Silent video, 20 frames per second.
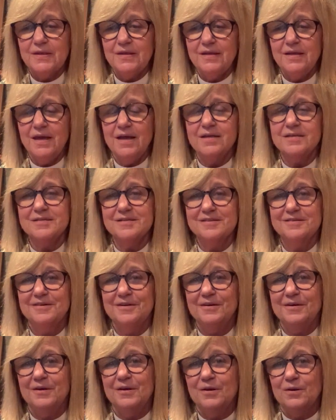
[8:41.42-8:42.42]
yes,
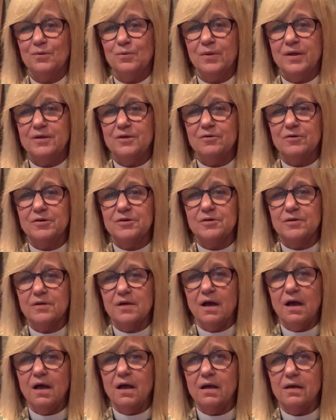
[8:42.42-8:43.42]
render unto
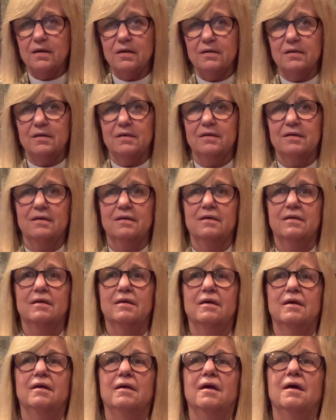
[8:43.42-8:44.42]
God.
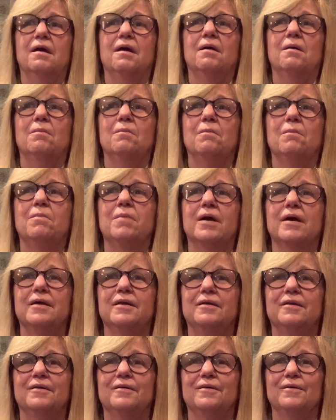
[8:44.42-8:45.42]
But
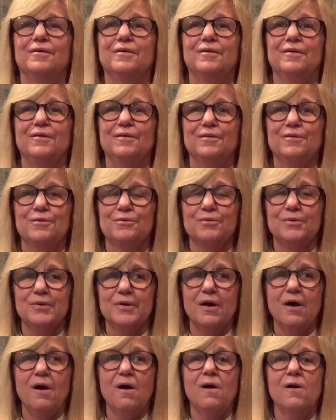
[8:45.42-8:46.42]
through it
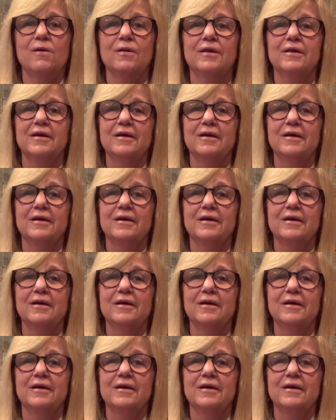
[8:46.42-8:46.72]
all,